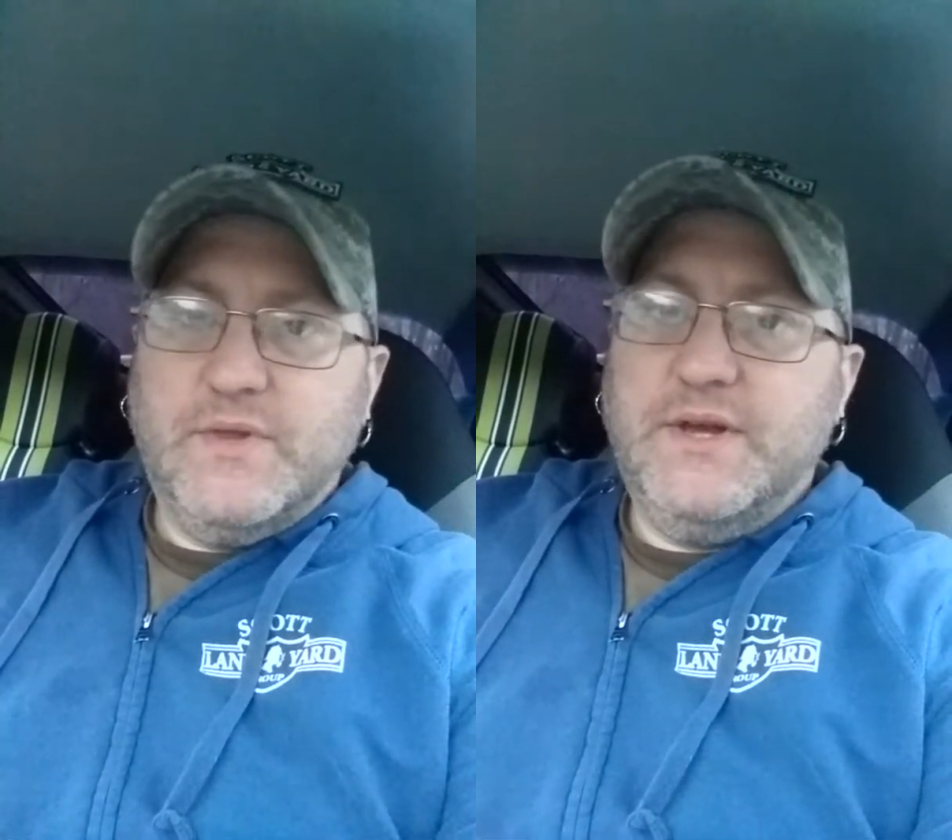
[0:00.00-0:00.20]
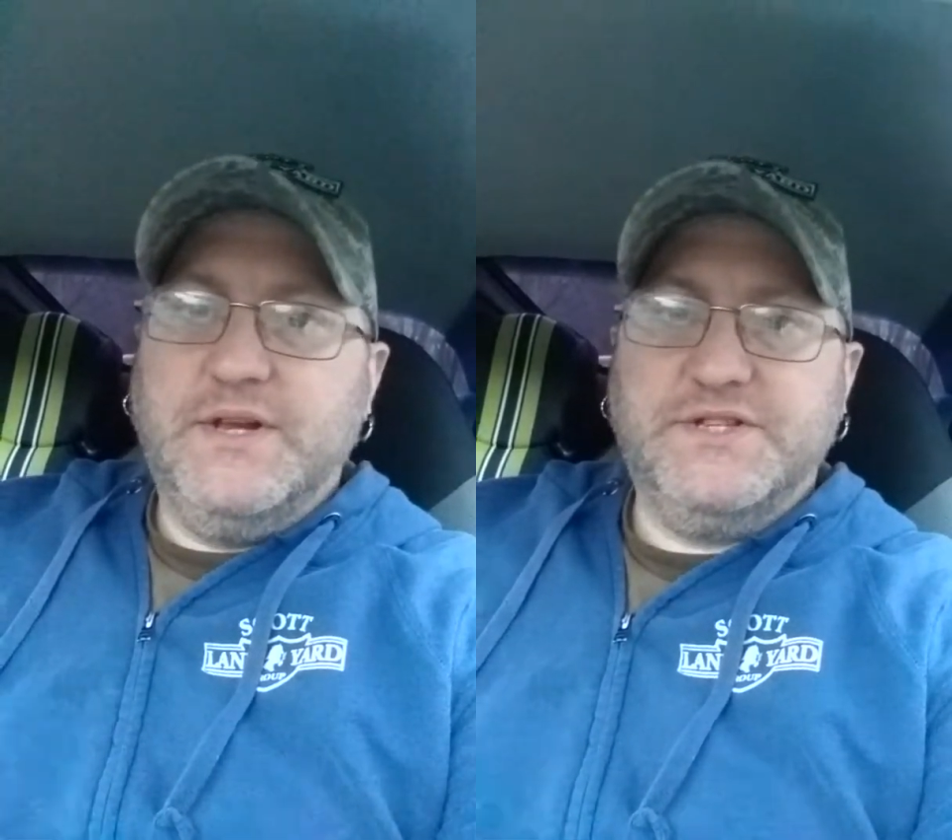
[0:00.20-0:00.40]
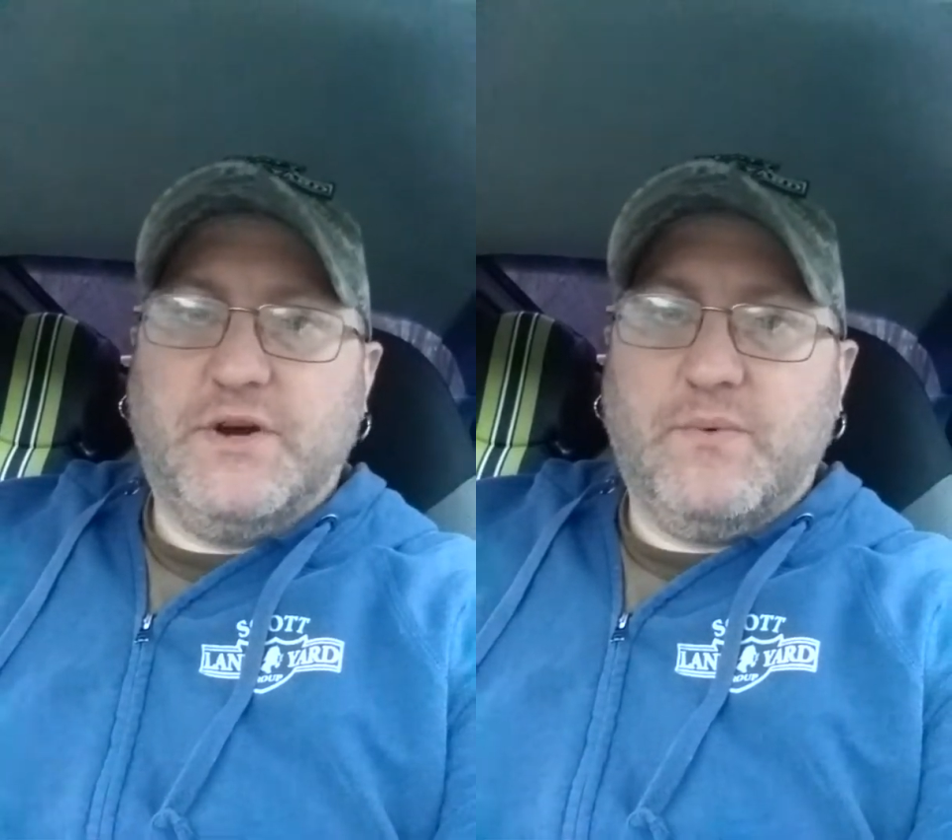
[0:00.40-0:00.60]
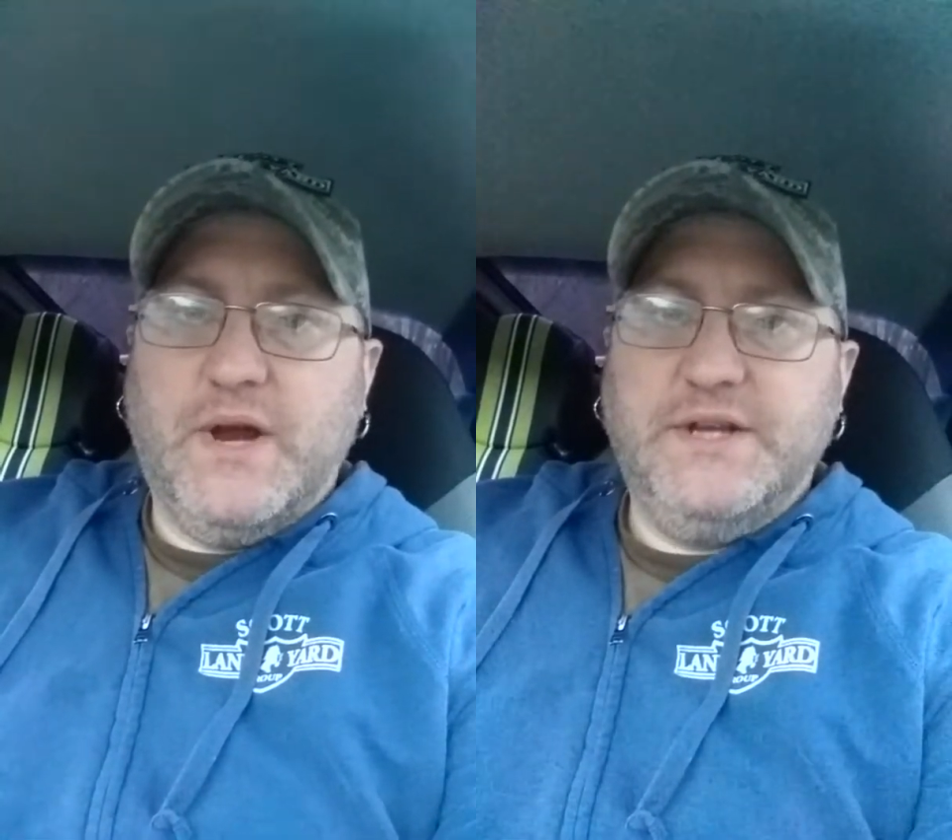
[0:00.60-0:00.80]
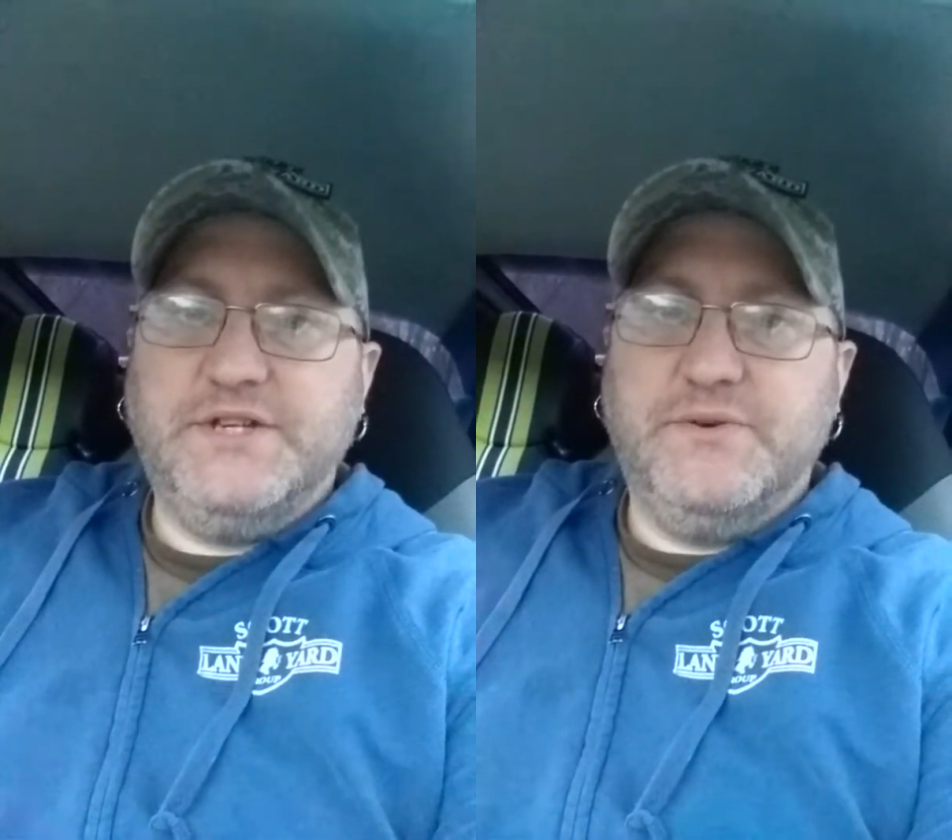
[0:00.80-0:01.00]
it is our
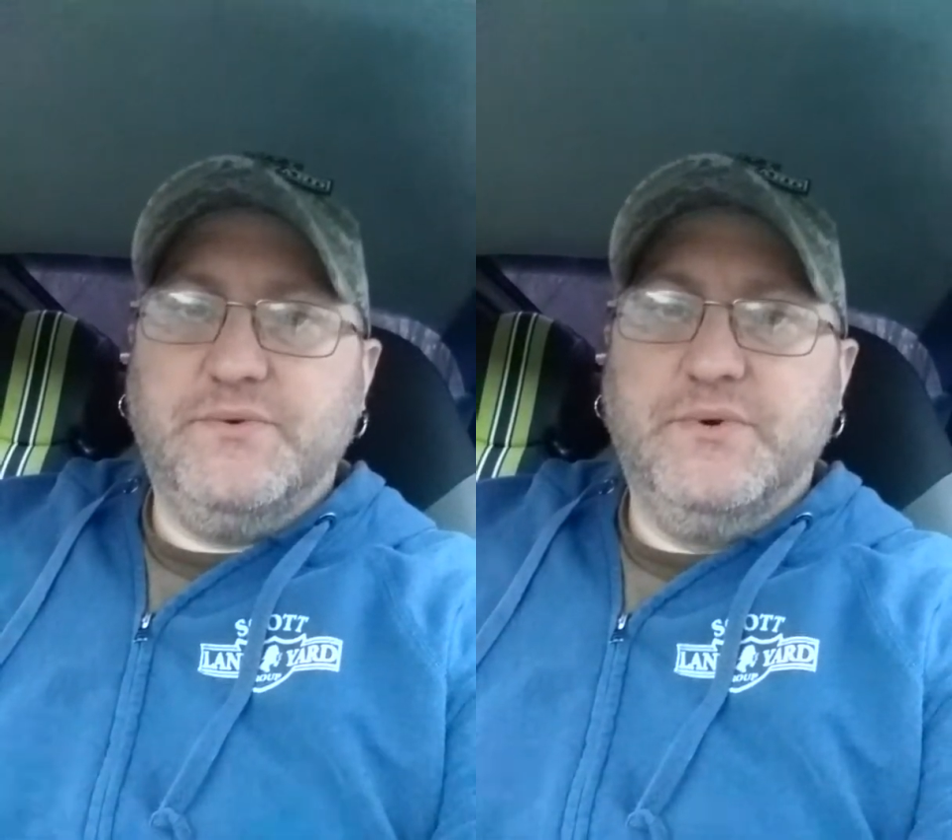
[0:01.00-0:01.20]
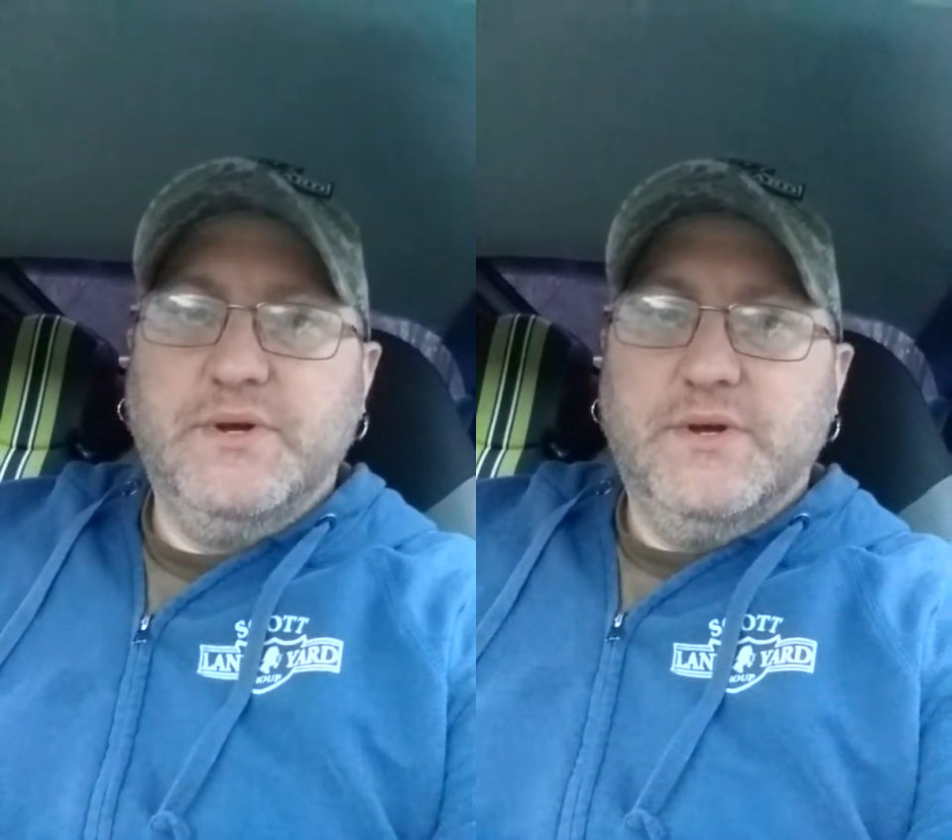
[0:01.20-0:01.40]
right to